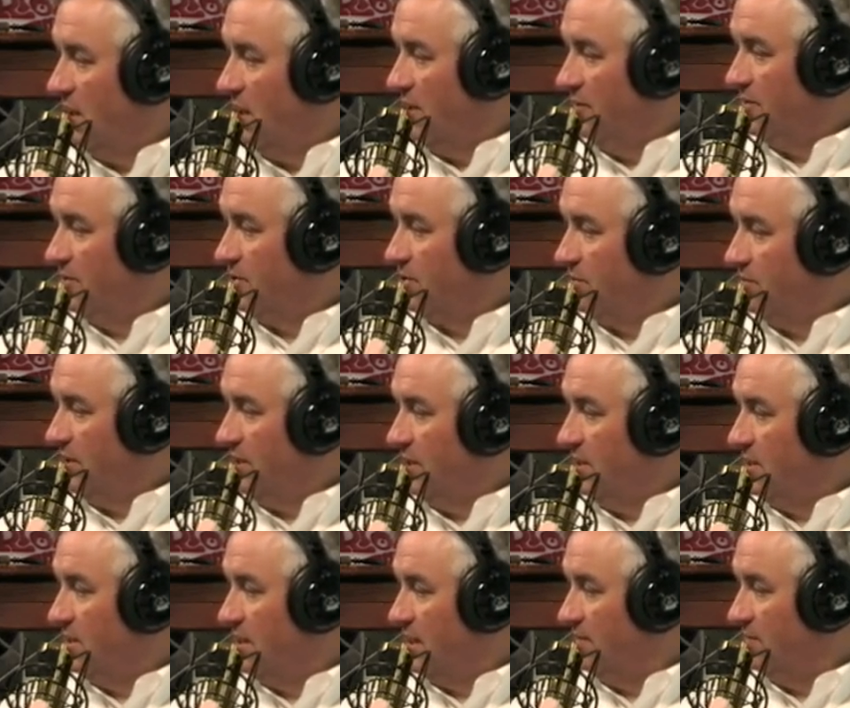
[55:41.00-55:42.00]
on the
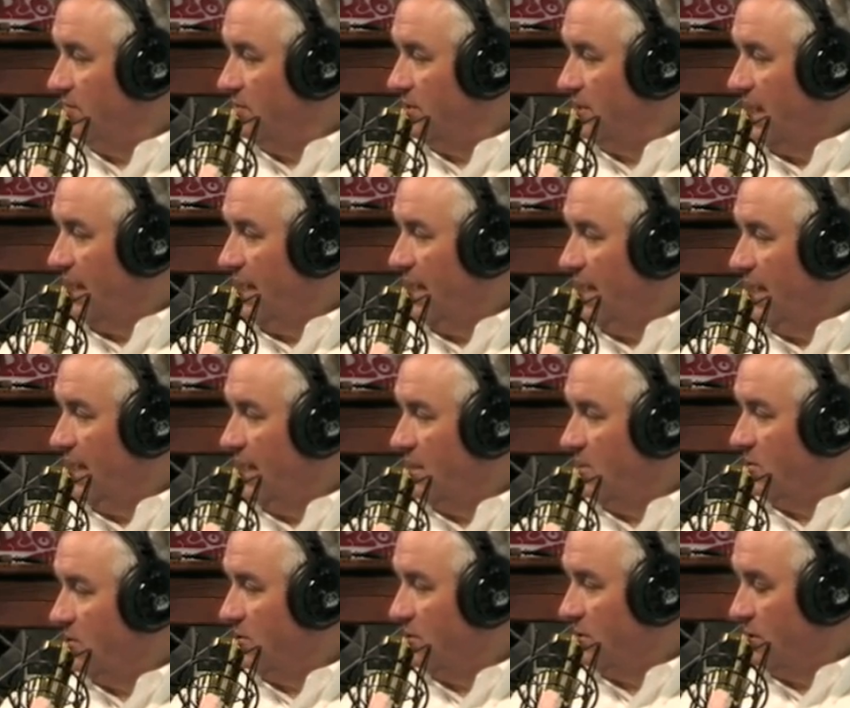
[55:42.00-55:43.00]
screensavers
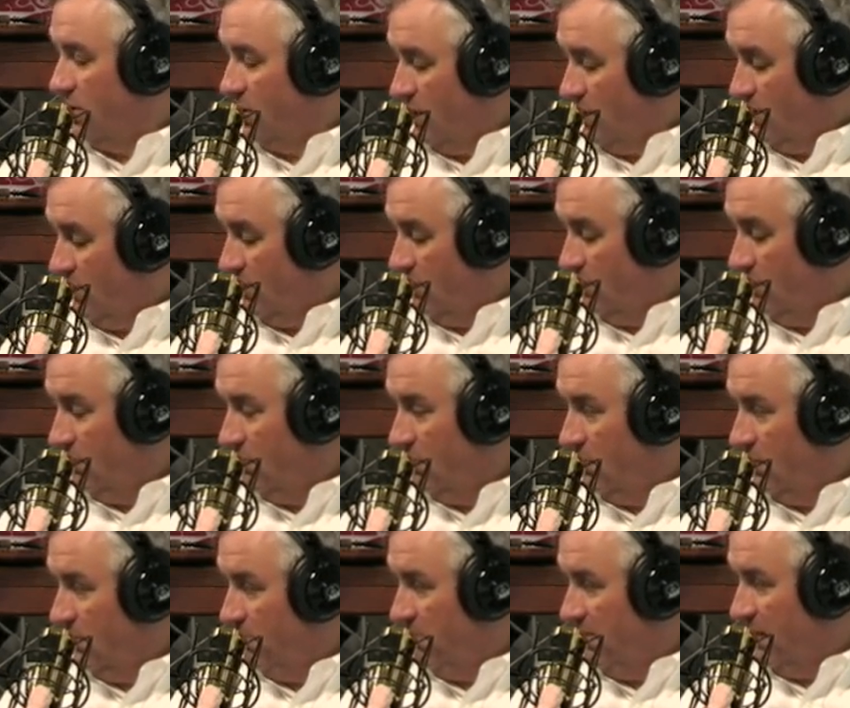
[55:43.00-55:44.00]
ages ago,
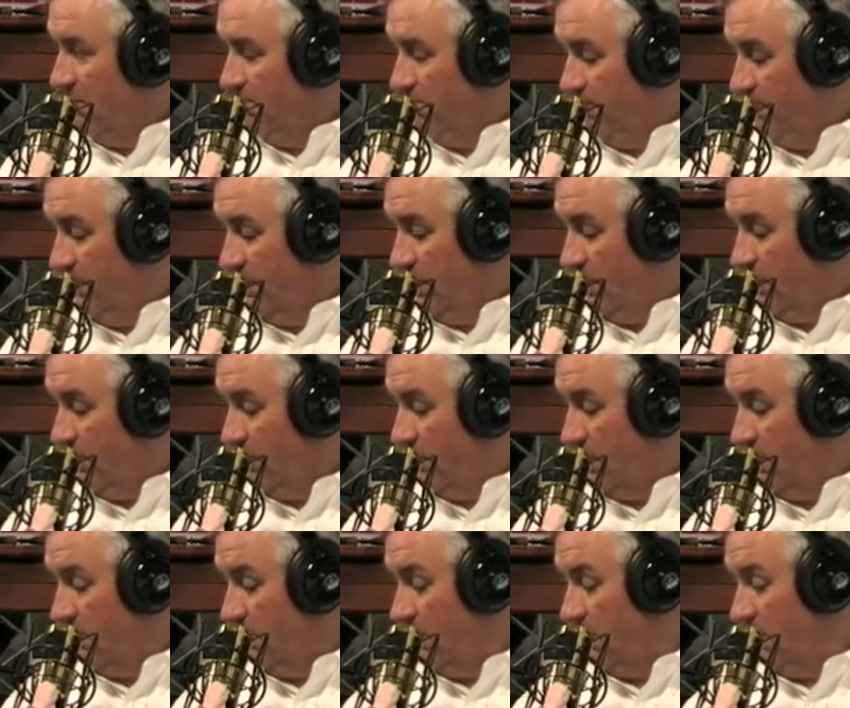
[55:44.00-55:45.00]
the big, you know, the
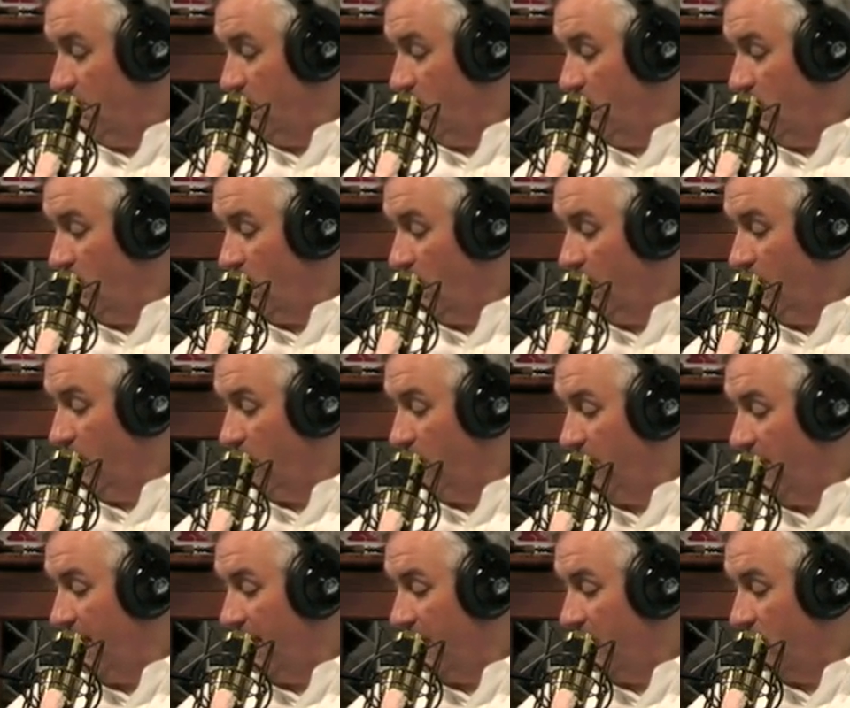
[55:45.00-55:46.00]
the, the earlier
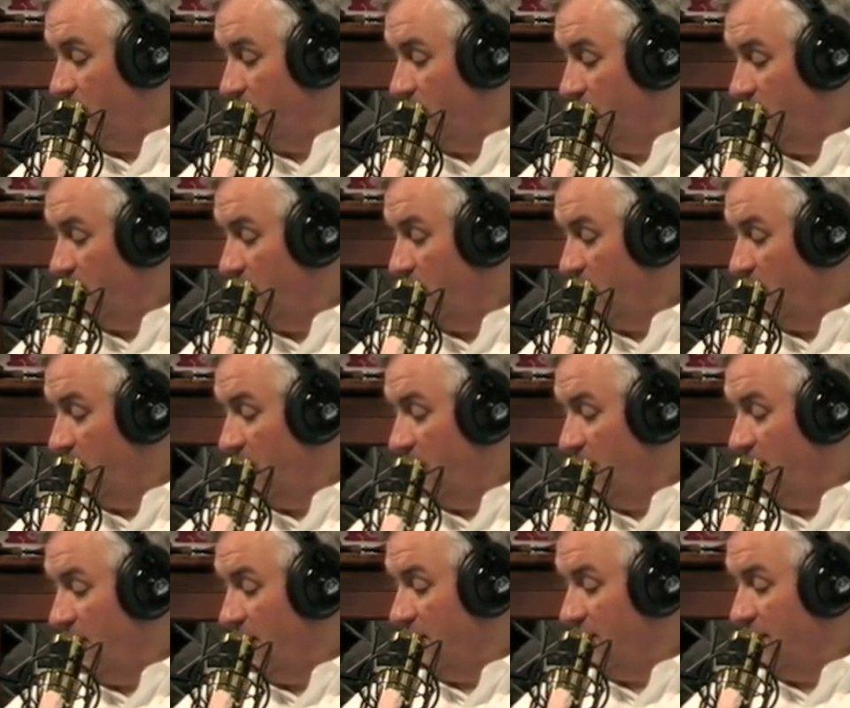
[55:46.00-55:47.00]
package
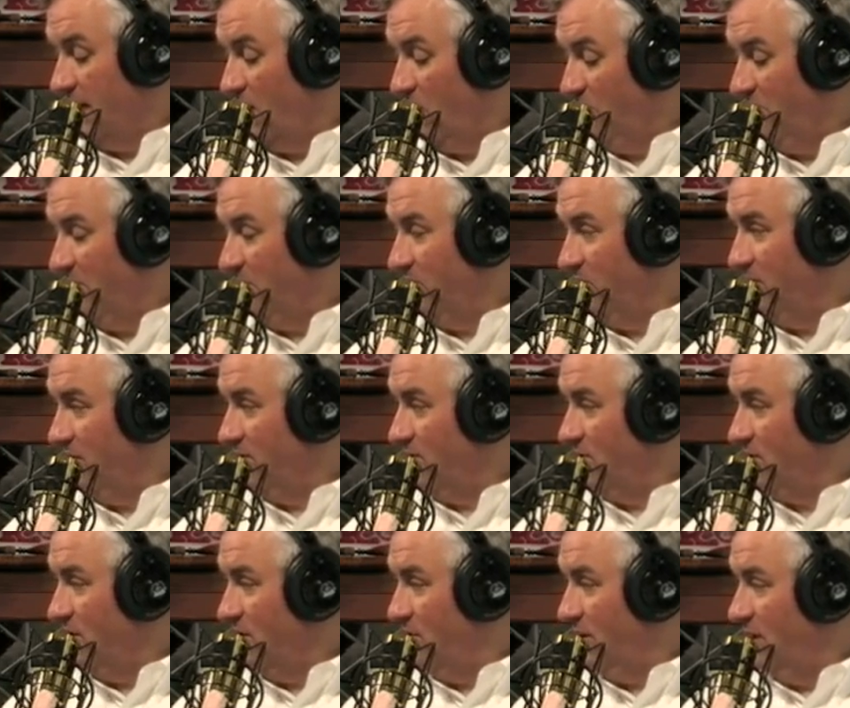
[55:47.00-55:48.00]
uh, to help people on the
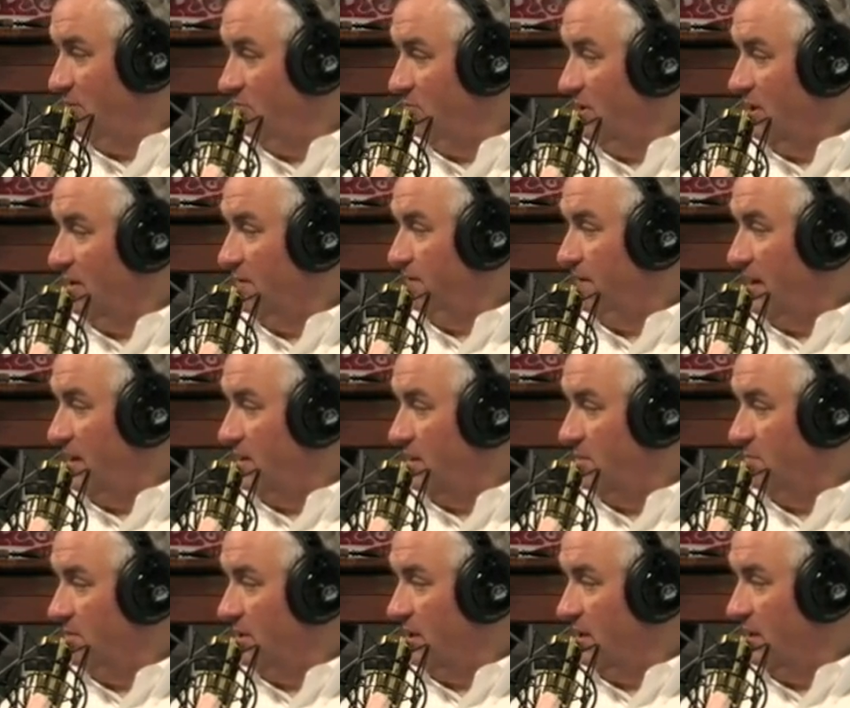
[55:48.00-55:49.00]
show, and really found it
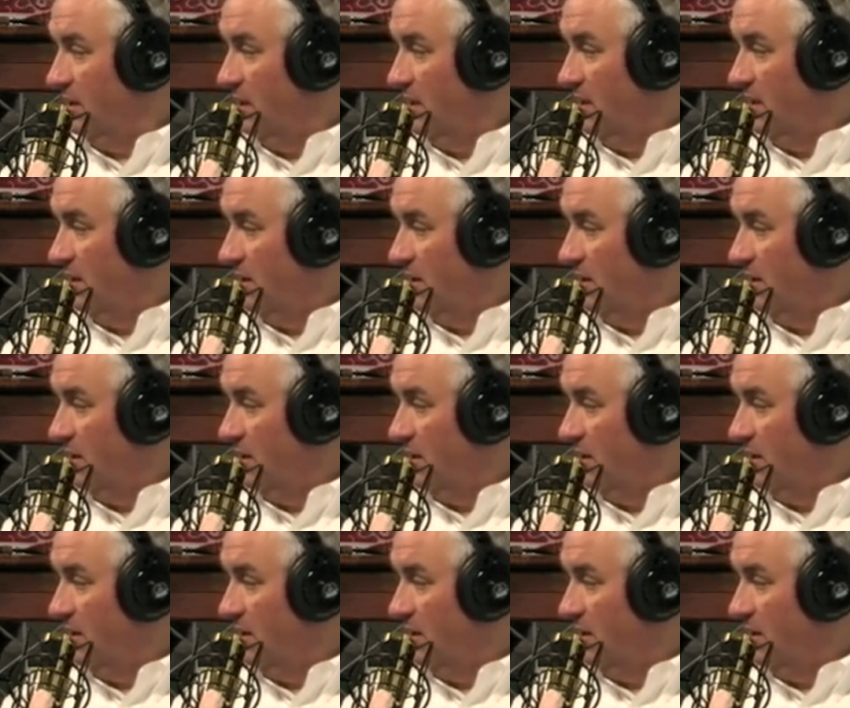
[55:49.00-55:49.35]
to be